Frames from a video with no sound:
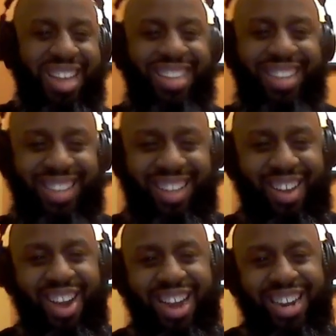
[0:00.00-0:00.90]
I'll send you
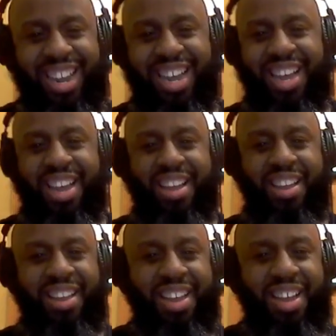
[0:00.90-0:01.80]
the link.
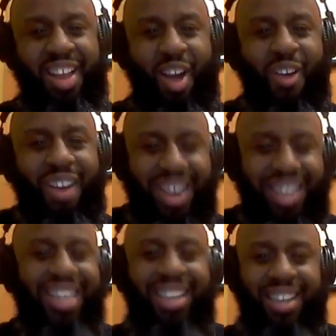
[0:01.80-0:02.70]
All you
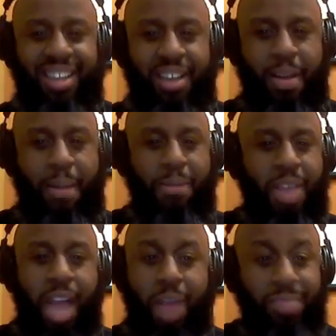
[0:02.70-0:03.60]
have to do is enter
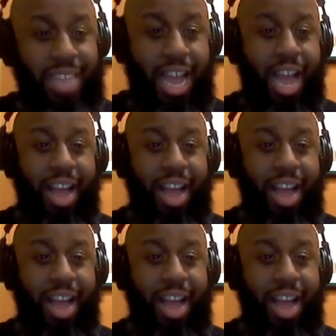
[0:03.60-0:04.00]
your credit card